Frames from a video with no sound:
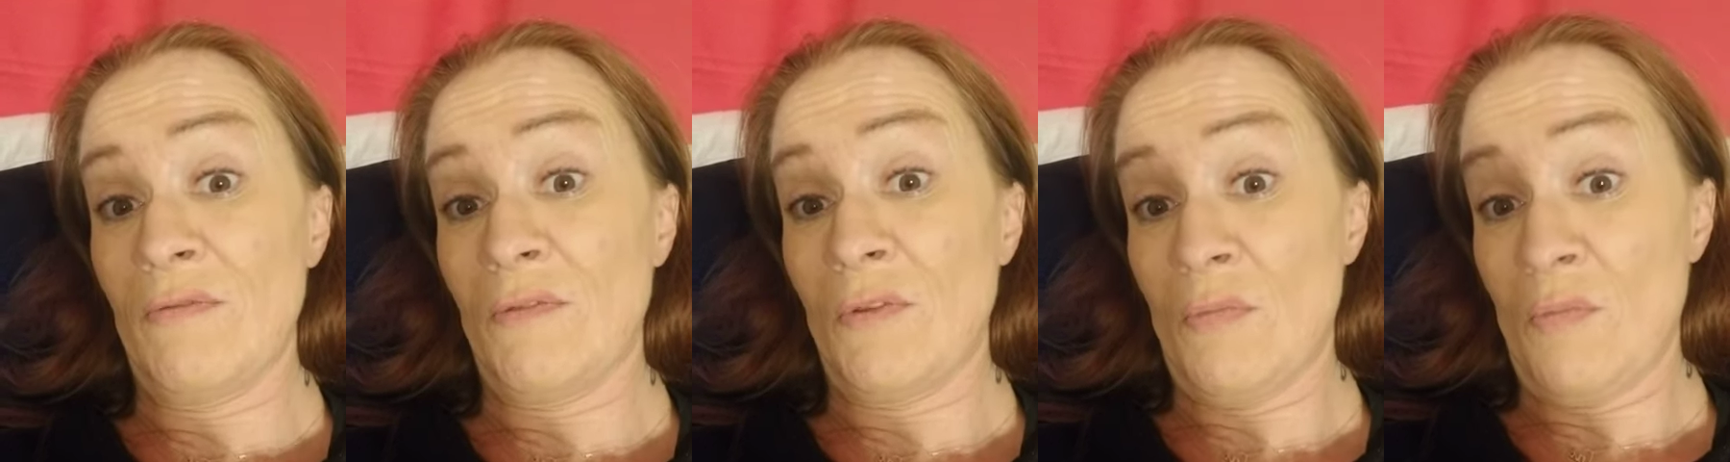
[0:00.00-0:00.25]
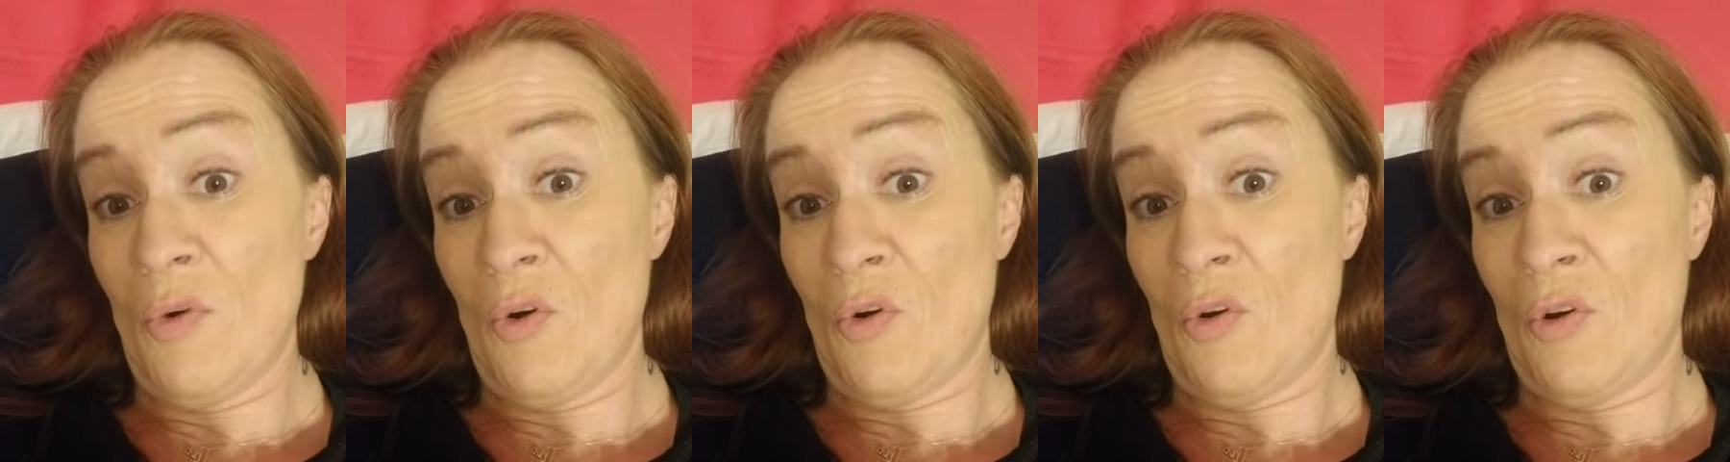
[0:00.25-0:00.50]
for
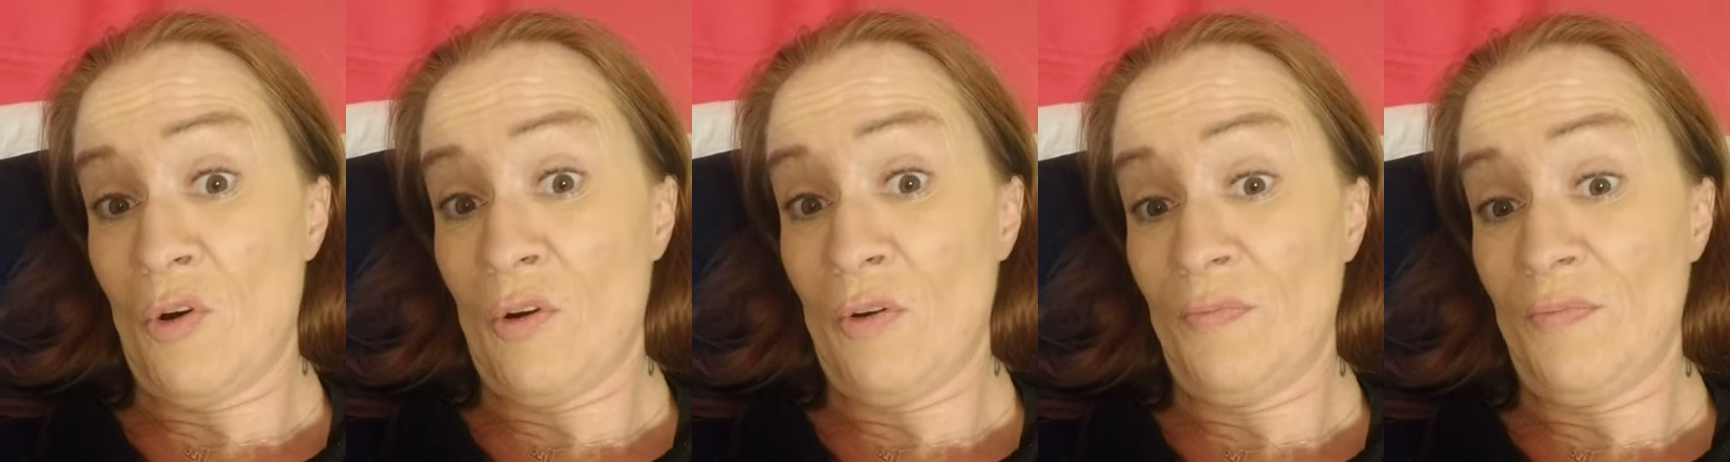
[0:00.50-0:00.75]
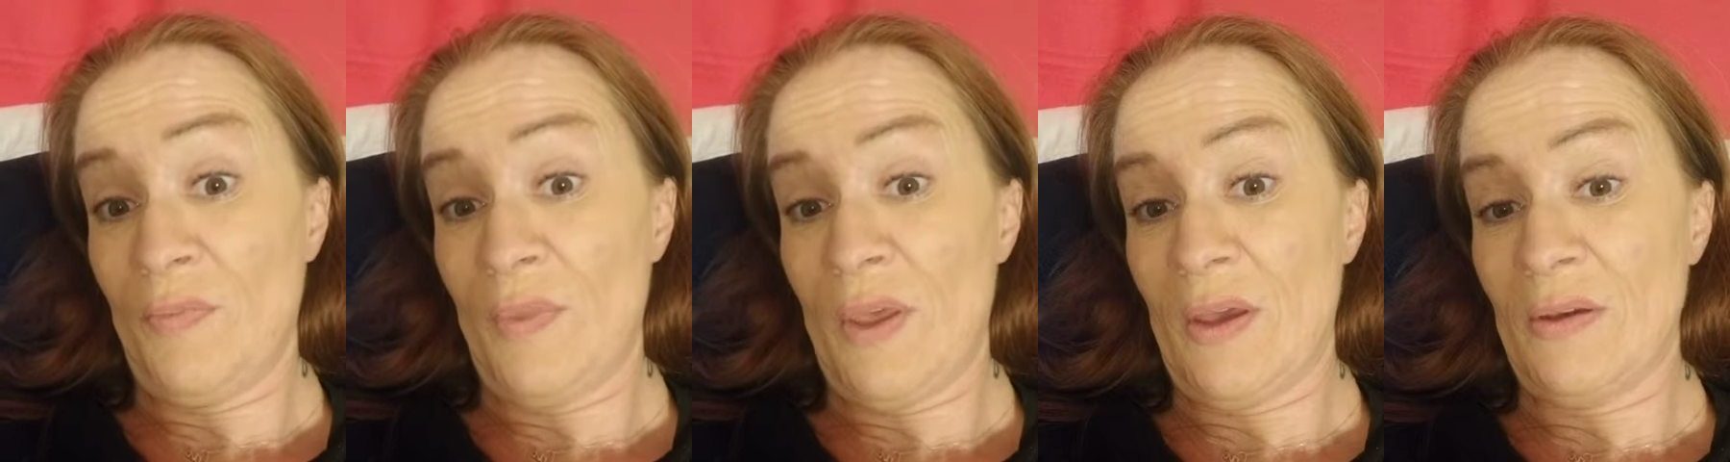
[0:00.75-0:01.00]
murder
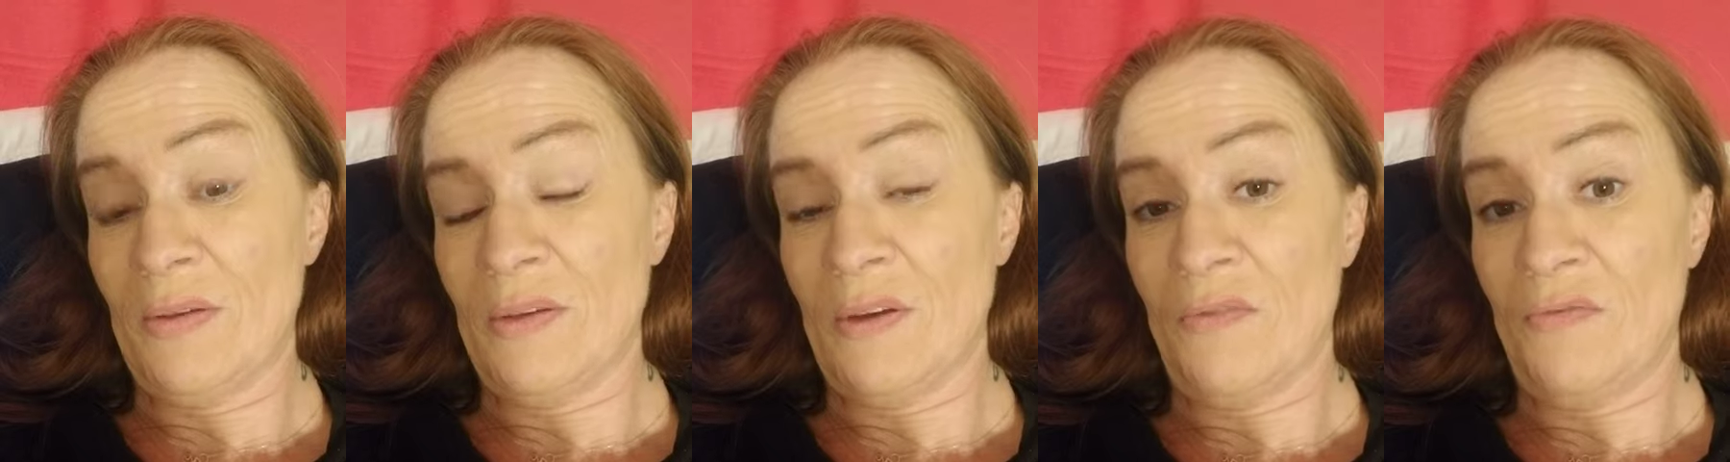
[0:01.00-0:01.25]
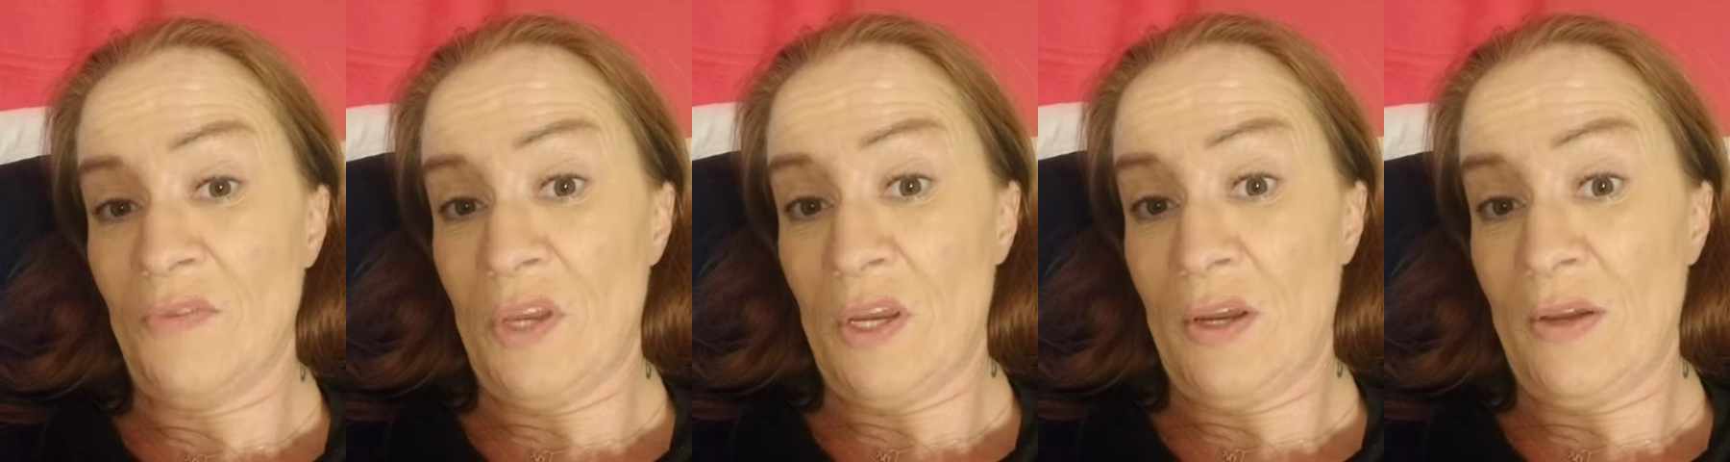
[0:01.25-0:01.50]
as of
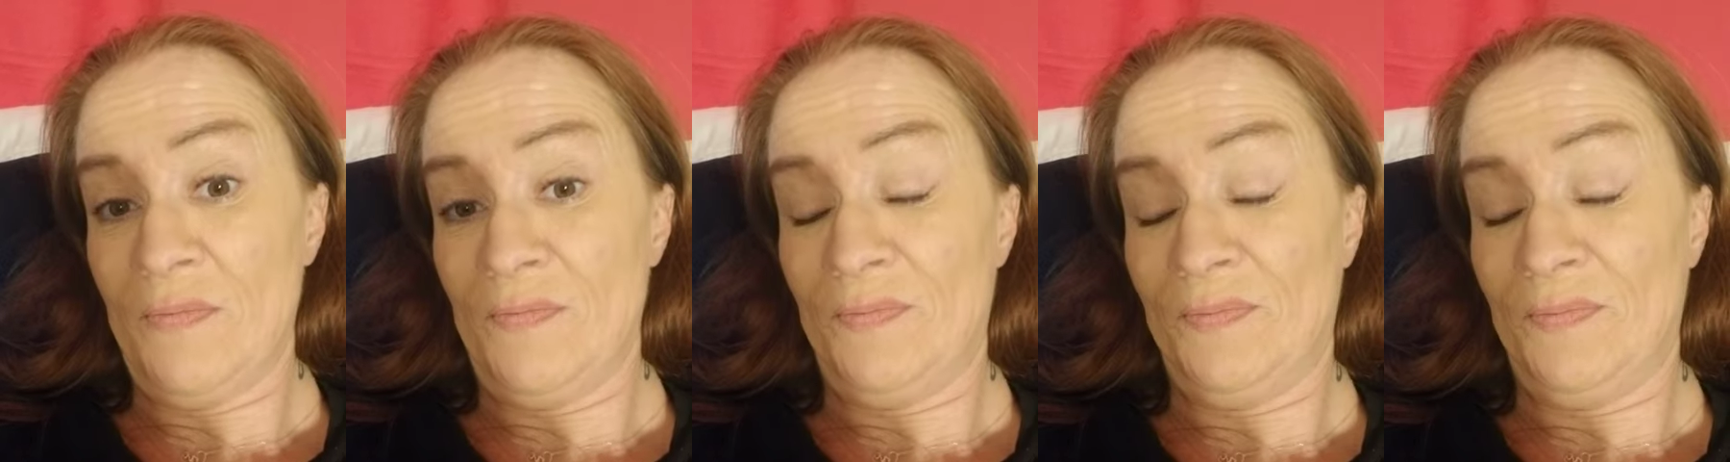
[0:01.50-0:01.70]
yet.